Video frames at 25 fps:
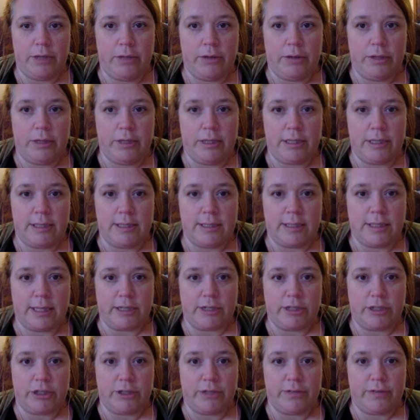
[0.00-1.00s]
in this
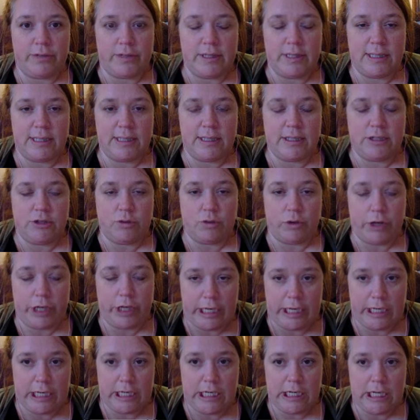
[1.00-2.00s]
section of the
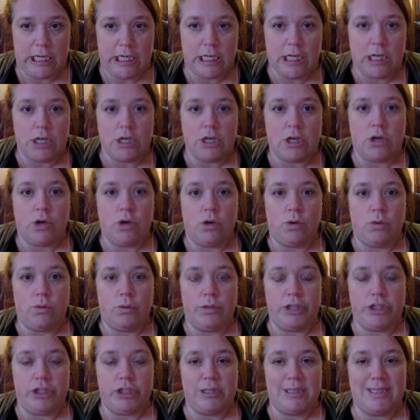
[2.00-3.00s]
screen.
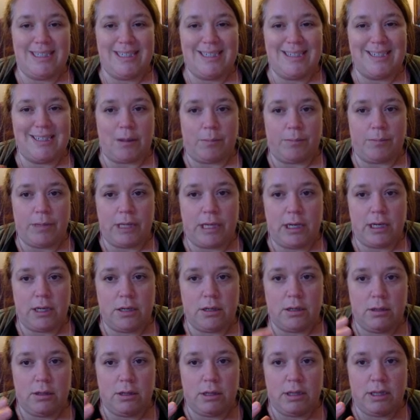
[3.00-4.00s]
We should see
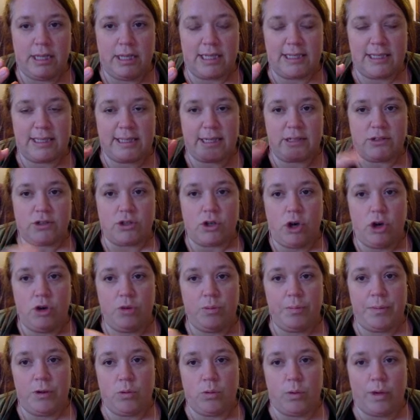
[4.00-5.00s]
something that says
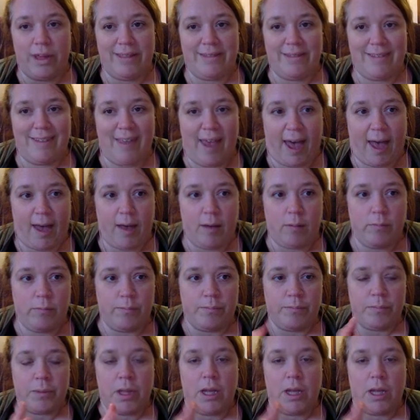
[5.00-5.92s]
open with tab.